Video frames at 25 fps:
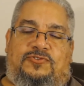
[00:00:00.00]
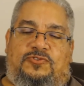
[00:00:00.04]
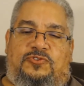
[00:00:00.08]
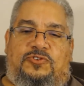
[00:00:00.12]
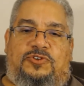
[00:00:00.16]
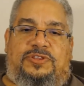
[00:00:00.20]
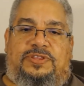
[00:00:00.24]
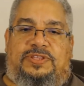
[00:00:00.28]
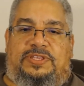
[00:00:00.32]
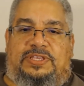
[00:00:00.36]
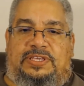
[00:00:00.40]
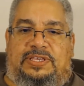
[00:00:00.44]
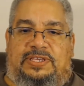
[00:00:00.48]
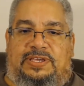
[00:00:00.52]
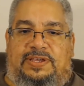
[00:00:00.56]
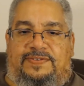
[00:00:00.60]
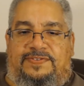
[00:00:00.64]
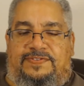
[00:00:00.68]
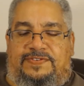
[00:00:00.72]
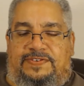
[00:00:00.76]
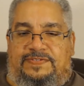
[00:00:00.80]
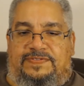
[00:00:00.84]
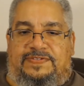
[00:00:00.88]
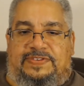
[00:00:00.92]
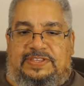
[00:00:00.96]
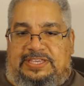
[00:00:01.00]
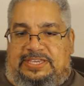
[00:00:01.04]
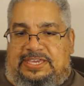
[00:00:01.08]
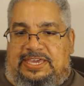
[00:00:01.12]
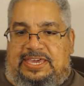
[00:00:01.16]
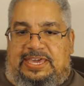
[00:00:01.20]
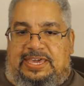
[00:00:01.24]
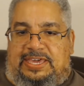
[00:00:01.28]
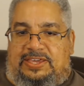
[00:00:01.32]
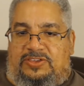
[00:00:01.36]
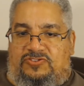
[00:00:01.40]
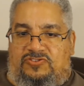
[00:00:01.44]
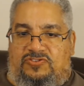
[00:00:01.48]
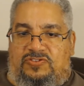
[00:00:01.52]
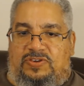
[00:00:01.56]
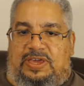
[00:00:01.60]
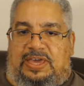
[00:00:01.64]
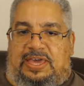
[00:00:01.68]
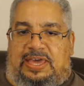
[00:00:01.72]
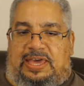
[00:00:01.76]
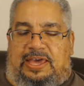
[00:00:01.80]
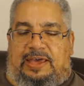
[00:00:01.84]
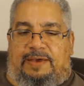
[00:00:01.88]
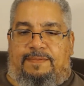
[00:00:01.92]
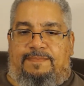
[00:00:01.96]
for the 50K
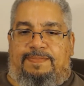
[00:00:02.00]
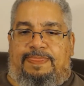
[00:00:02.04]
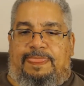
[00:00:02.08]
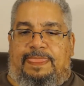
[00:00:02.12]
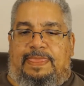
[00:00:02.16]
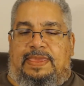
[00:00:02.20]
job.